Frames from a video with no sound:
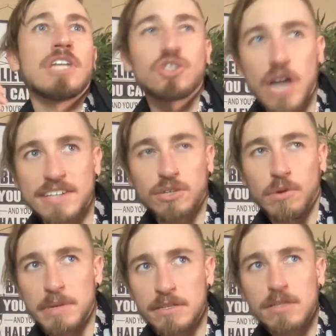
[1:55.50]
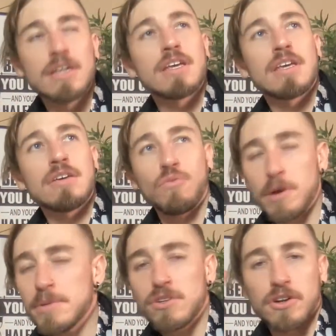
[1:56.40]
attracting women,
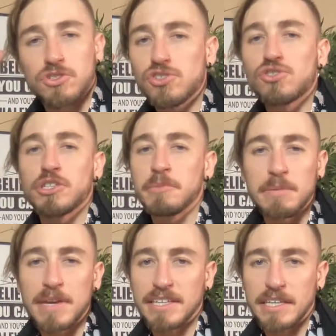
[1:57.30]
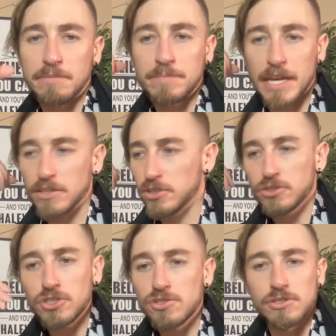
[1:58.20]
women are extremely picky and
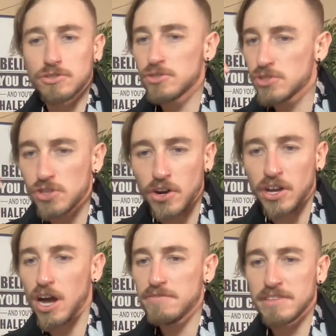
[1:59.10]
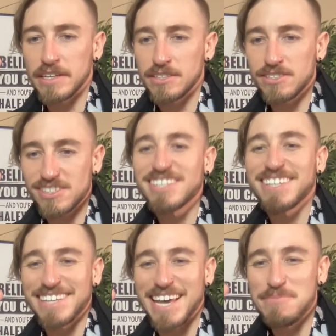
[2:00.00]
you're just starting off in this.
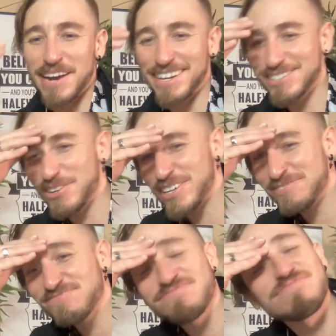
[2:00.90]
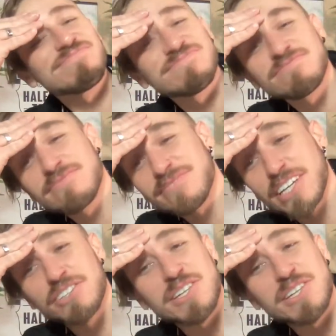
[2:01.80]
Hey, Brad, how's it going? Good to